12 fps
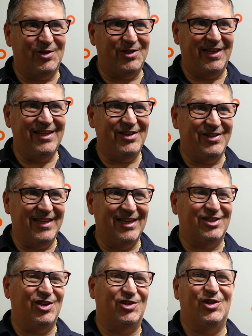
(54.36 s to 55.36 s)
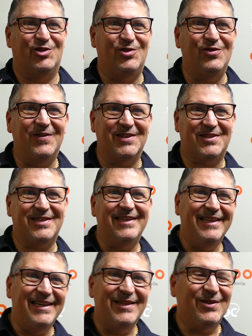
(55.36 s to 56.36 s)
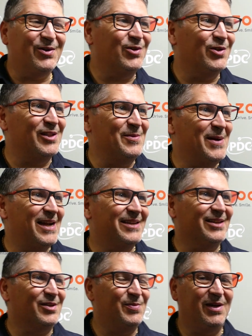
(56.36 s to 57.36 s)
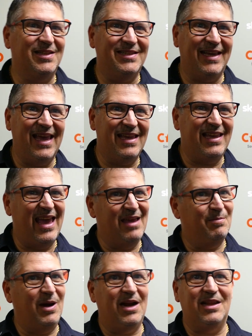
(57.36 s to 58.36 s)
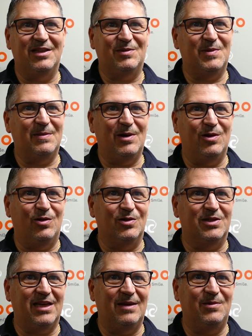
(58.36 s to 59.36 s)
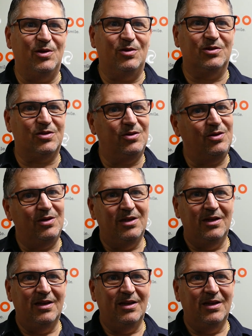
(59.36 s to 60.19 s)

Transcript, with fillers: stage, and that's just the two of us, not including the markers. But yeah, Barney's been about a long time, you know, so